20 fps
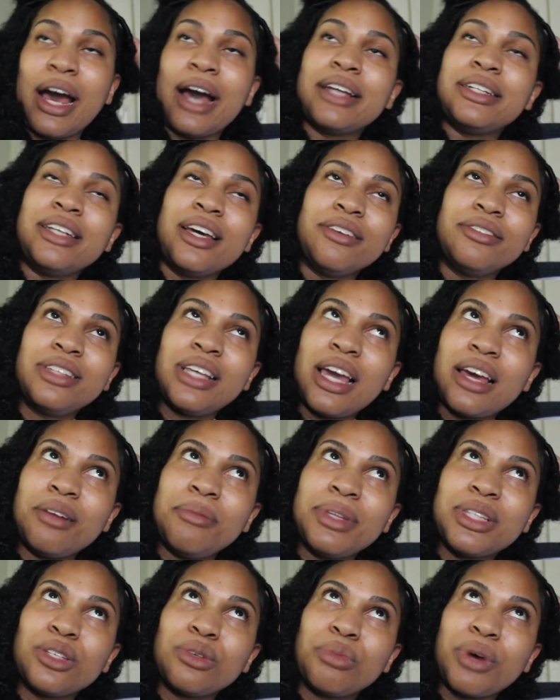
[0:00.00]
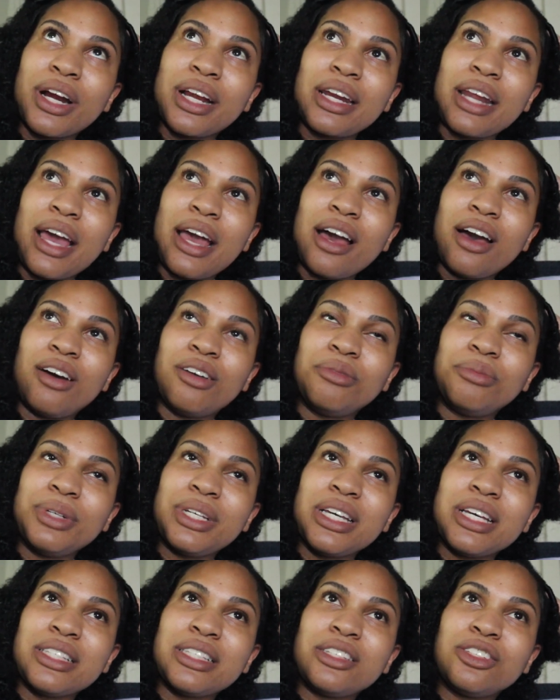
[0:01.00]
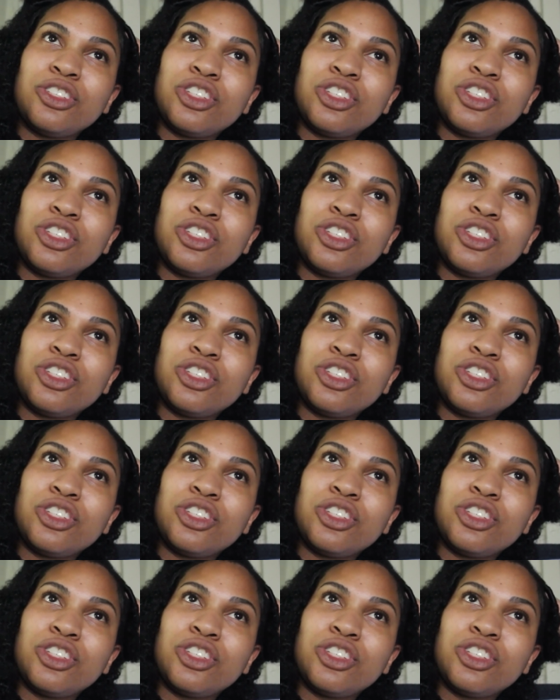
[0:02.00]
I definitely had a mental breakdown because